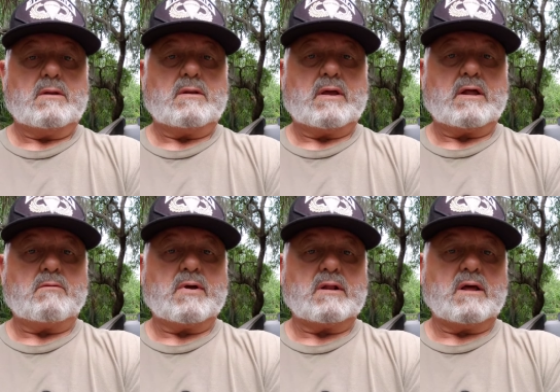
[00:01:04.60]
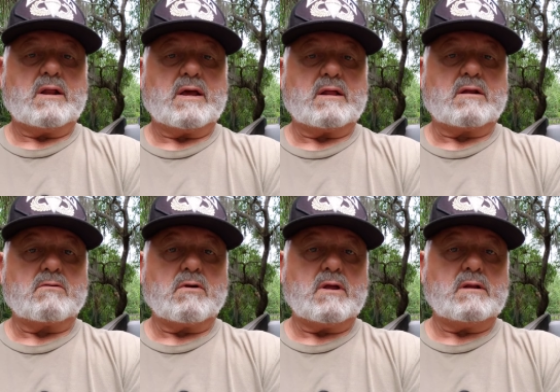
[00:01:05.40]
They got a red light, I got a
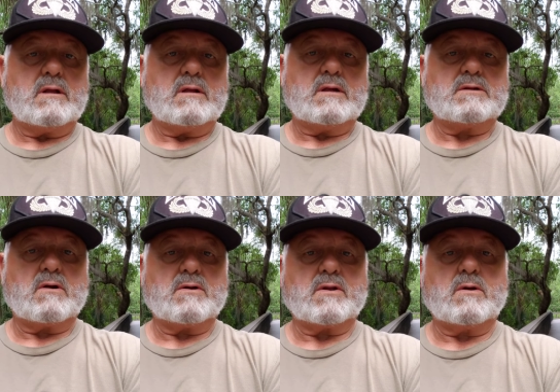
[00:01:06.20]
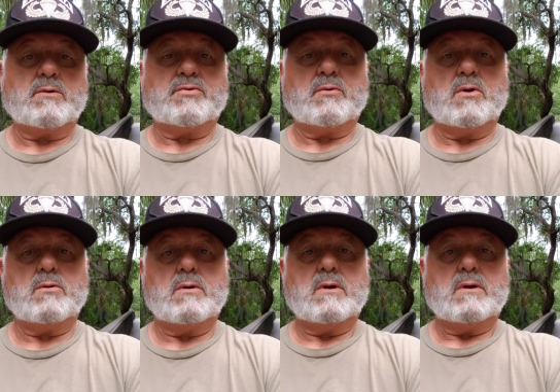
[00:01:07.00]
green. They start to go through.
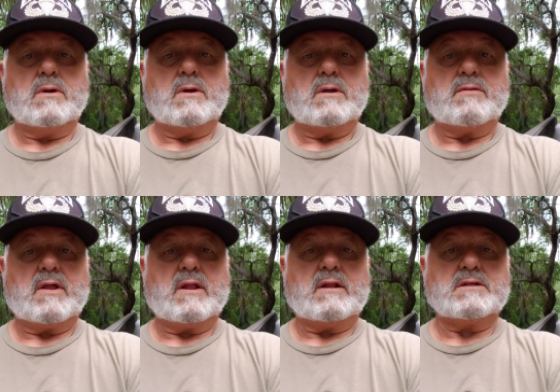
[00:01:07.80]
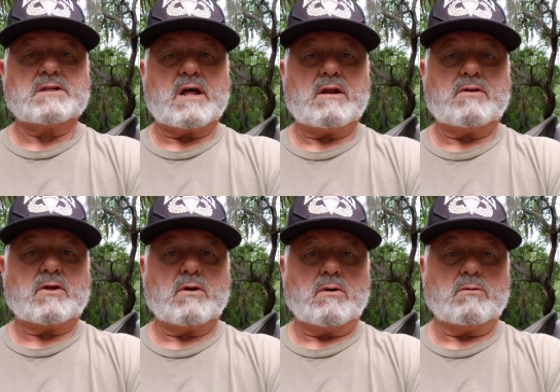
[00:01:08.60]
Then they decided to
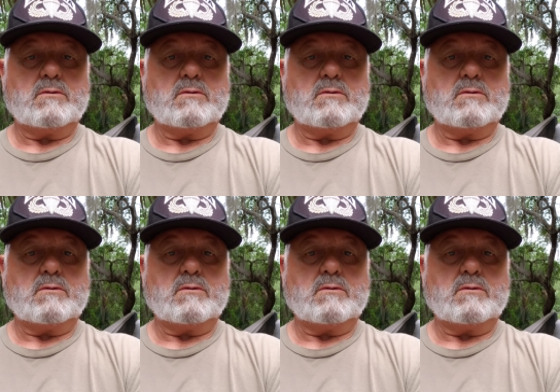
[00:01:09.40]
go.